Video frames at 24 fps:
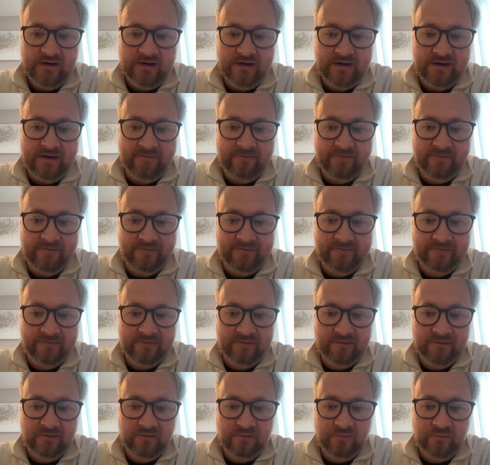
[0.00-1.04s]
and
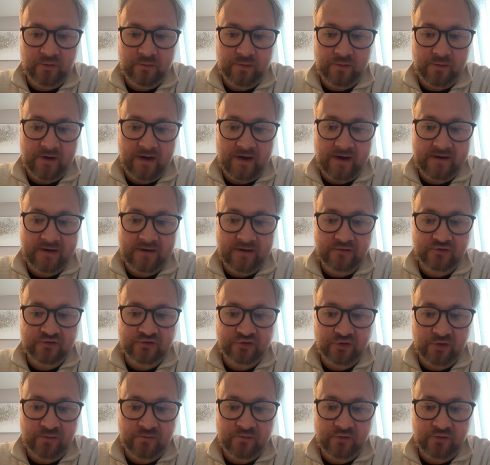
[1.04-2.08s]
we'll be back at
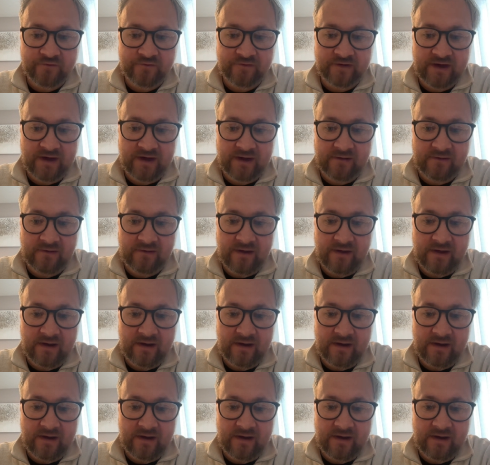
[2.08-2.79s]
drawing board again.